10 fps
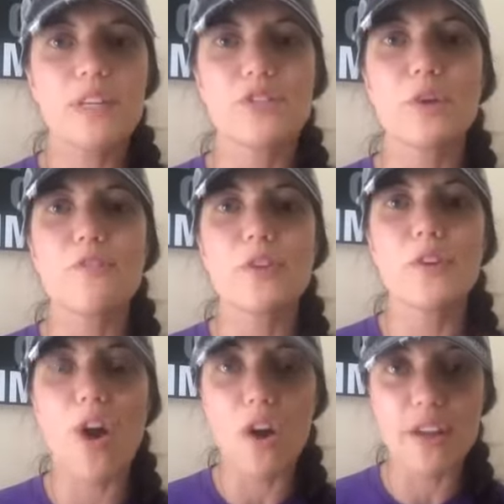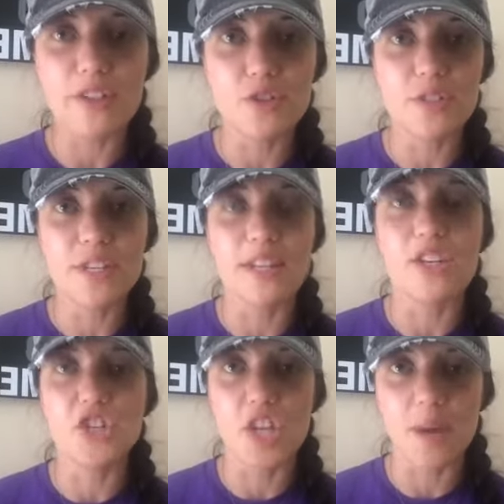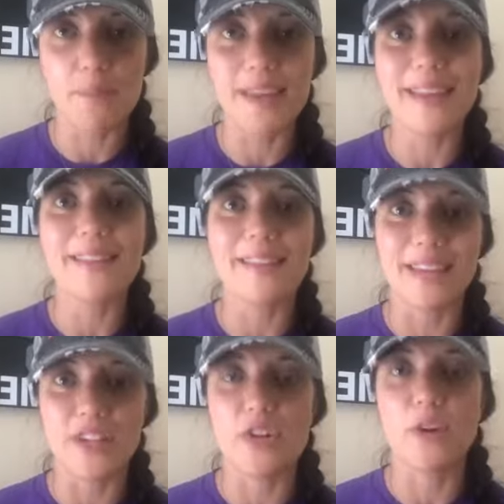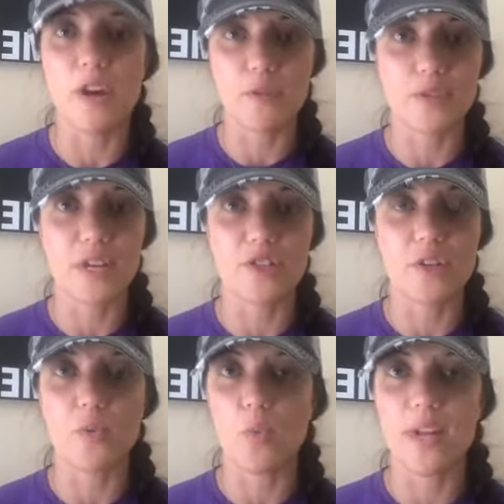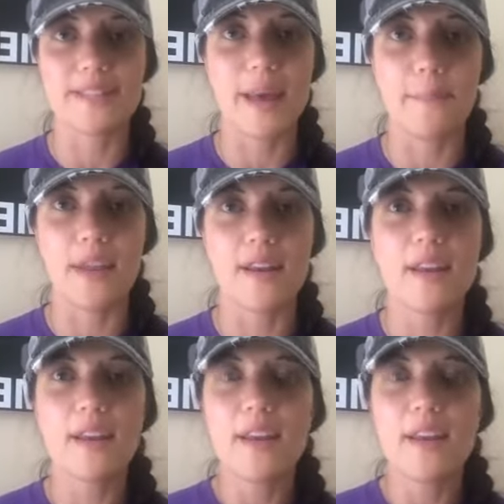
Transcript: So if you're at all interested in championing the ketone conversation, what does that mean?